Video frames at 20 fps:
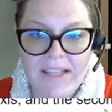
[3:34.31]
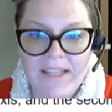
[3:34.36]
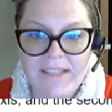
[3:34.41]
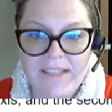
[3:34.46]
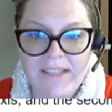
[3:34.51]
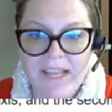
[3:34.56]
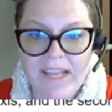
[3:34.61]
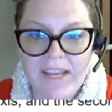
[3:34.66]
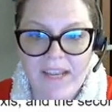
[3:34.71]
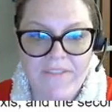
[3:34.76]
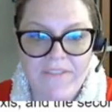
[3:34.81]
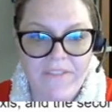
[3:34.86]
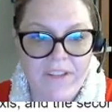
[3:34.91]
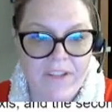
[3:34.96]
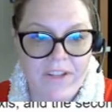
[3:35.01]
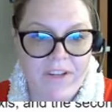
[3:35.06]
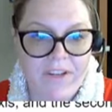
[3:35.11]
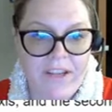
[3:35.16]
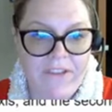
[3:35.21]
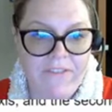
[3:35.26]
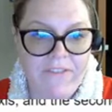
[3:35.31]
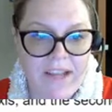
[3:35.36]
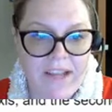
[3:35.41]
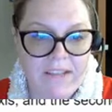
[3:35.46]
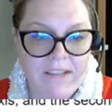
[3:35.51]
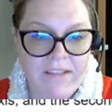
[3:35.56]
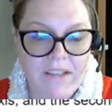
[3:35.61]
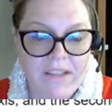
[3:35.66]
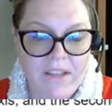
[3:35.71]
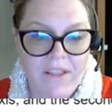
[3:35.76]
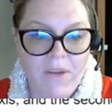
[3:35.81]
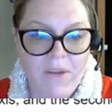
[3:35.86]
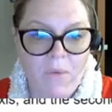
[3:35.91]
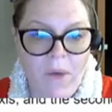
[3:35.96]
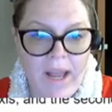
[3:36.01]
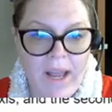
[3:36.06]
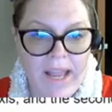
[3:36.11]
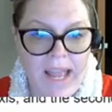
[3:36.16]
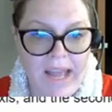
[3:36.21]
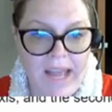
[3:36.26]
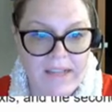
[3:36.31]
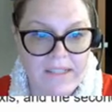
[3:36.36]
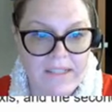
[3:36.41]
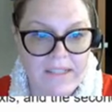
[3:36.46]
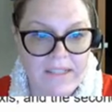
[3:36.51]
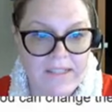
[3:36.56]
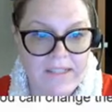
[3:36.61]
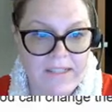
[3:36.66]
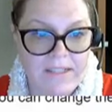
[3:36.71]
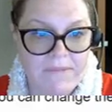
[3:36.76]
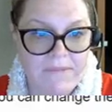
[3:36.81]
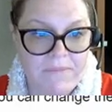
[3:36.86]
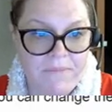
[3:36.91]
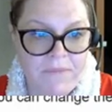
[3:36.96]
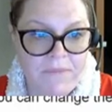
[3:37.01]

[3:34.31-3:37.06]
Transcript: and the second field affects the y-axis.